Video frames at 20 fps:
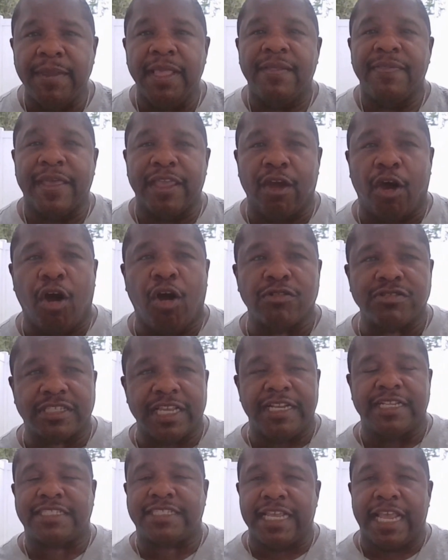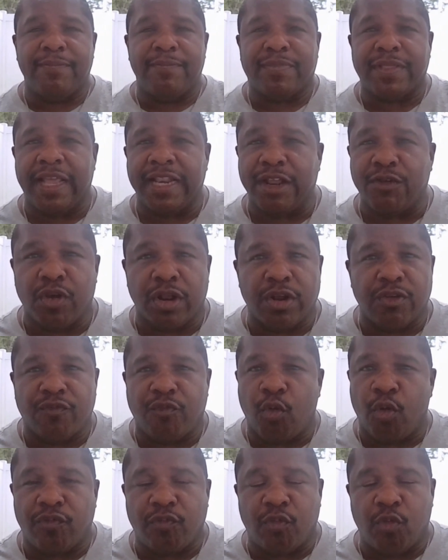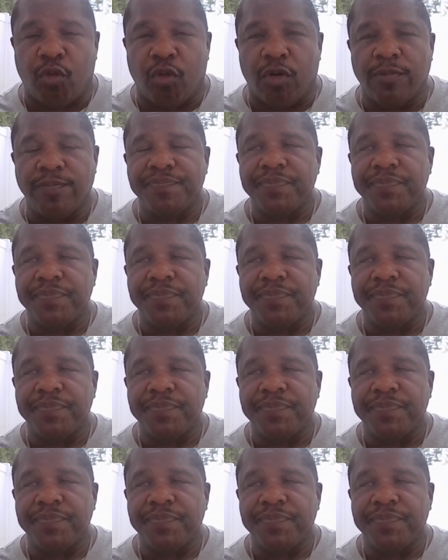they all say the same thing. They run a 4.4.